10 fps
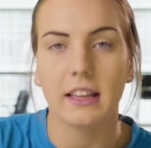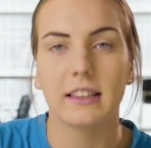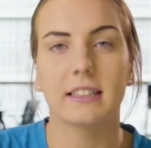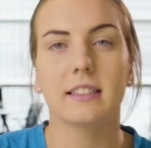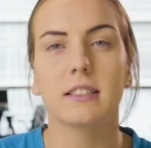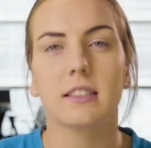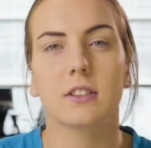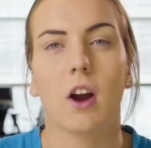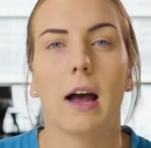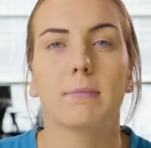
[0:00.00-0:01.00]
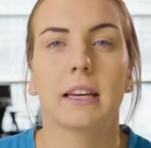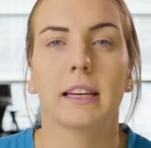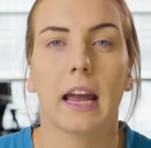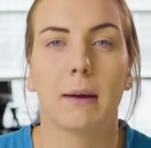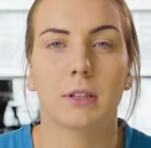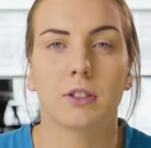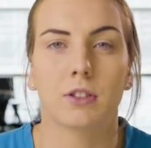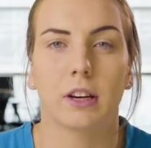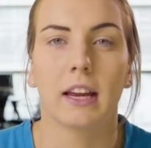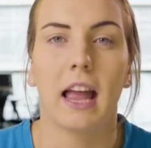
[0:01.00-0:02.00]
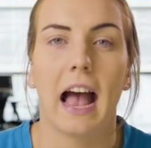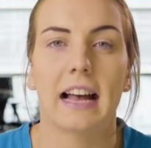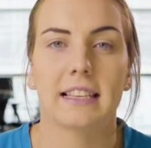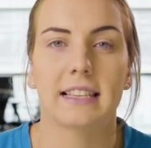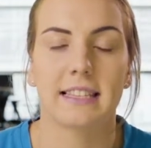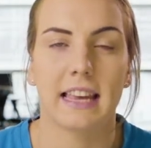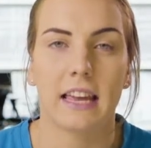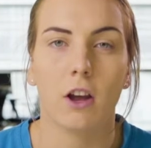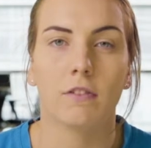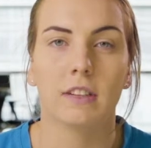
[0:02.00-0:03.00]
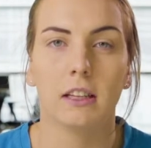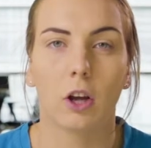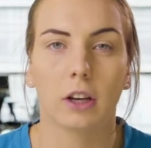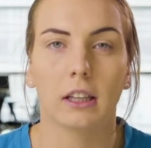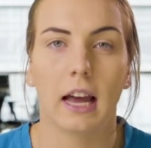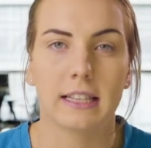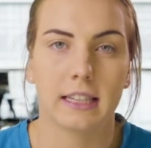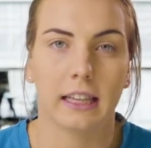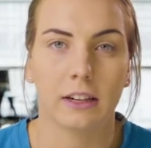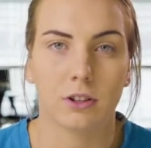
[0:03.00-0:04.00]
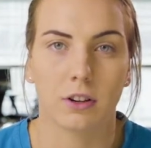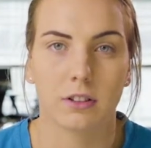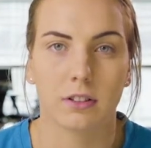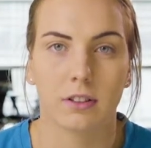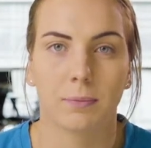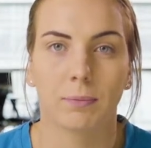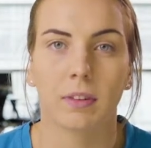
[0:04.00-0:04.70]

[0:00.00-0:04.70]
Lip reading: This is described in chemistry as a sea of delocalized electrons,